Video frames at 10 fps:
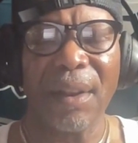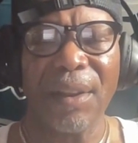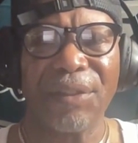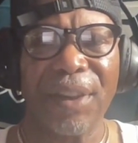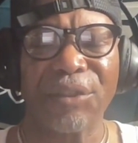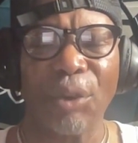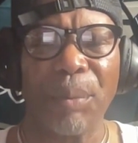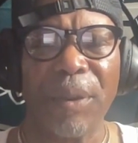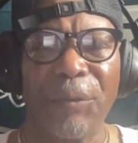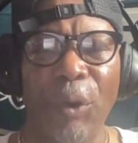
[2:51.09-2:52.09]
He's just
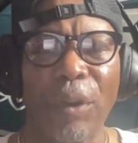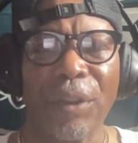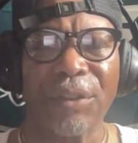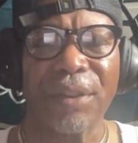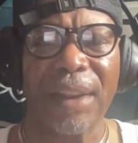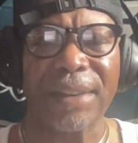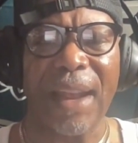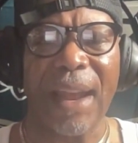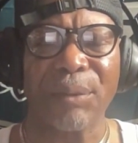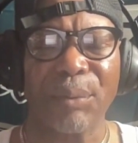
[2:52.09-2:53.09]
don't be focused at
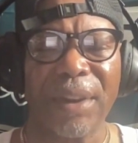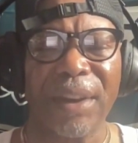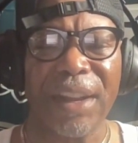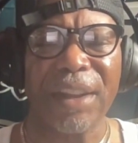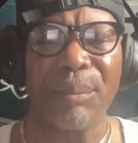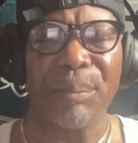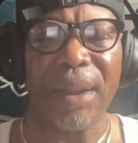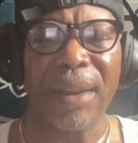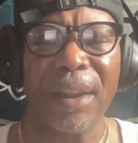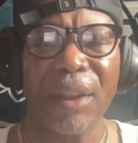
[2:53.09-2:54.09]
times when it need to
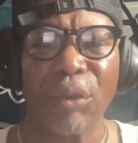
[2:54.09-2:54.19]
be,